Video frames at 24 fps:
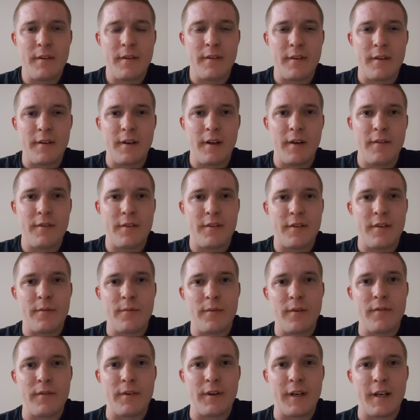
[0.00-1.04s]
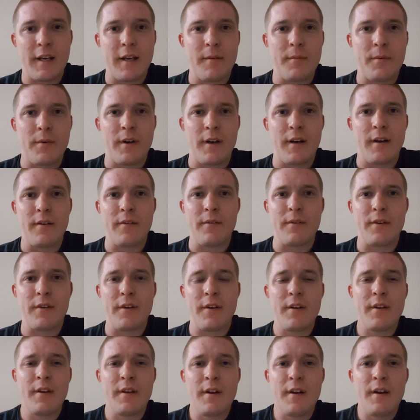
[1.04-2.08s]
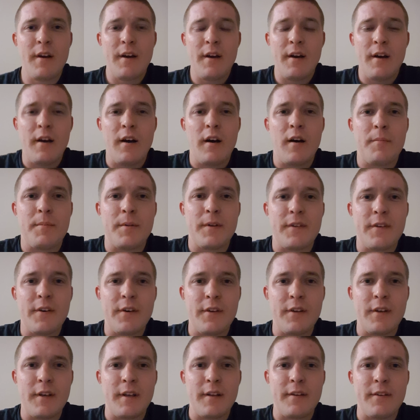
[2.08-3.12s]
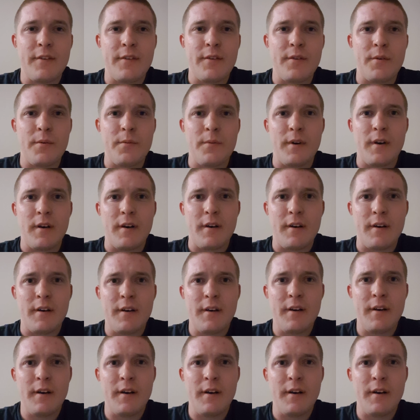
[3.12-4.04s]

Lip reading: the Davidson River campground up until you get to